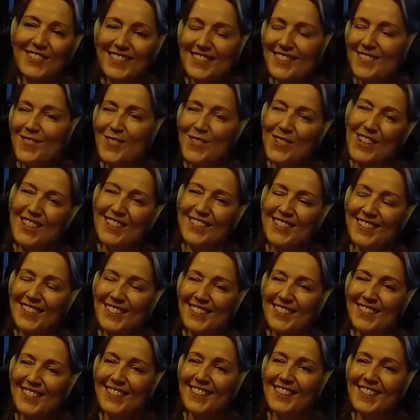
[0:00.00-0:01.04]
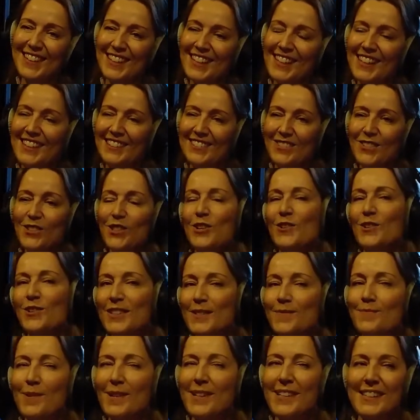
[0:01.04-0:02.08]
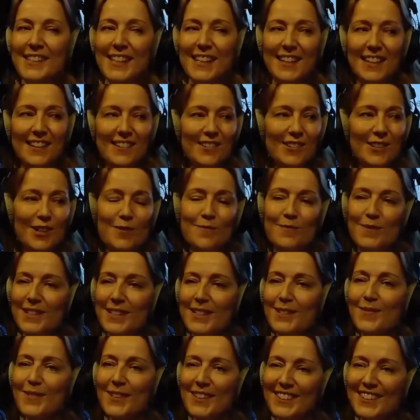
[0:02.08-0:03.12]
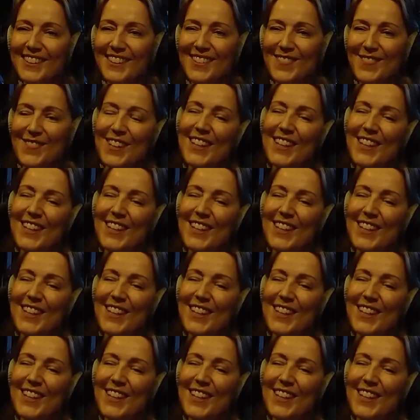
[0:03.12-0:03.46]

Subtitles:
It's pretty unlikely, although I would probably say that all companies are a bit like that.